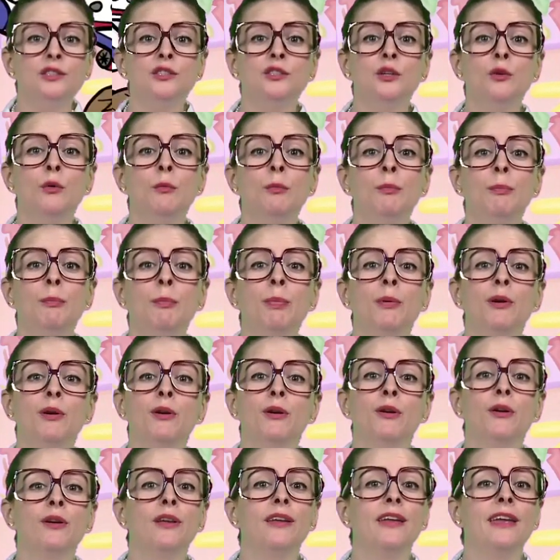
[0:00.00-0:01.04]

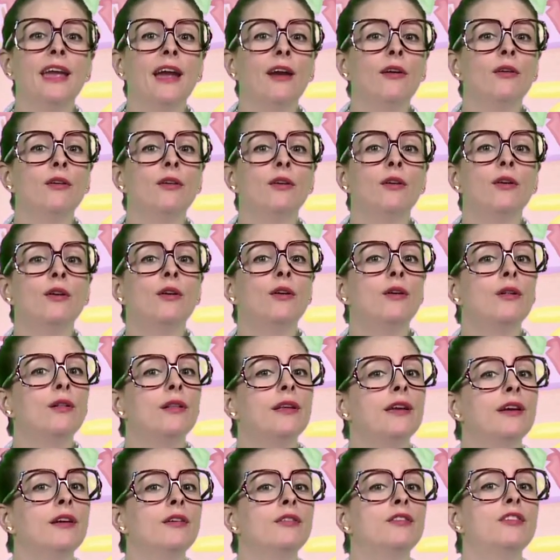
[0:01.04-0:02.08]
Super Carol
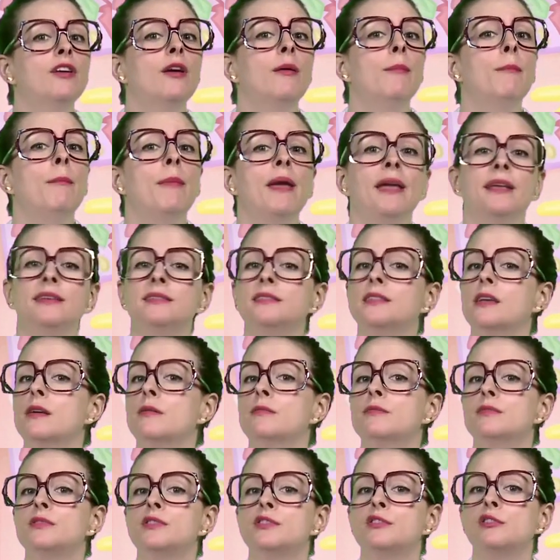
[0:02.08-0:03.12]
here to make
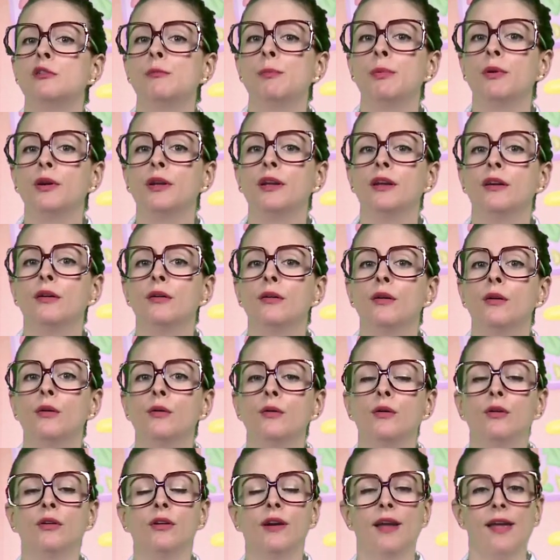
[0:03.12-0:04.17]
some superhero
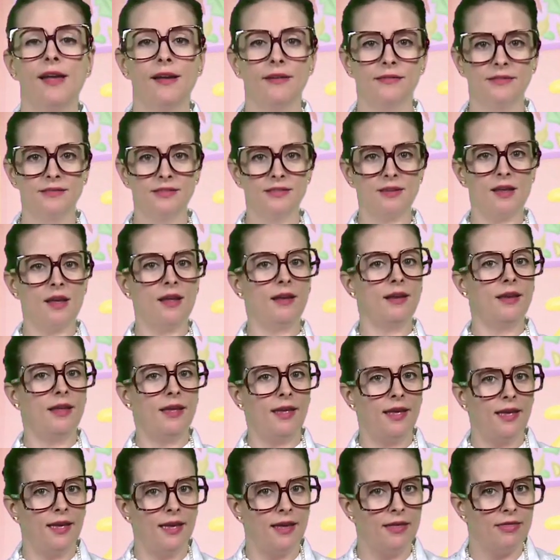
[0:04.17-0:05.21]
crafts
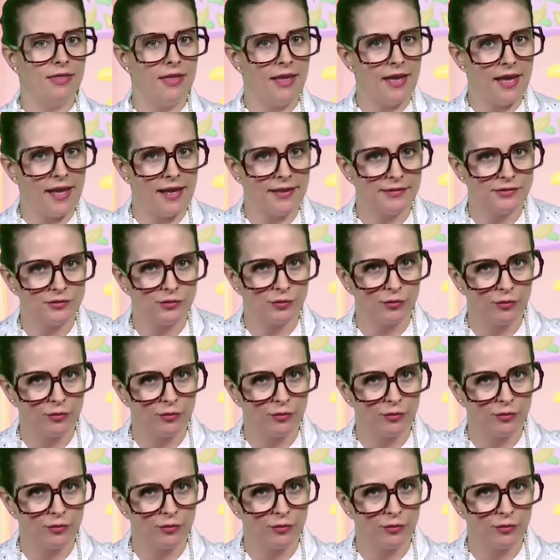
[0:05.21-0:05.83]
today. That's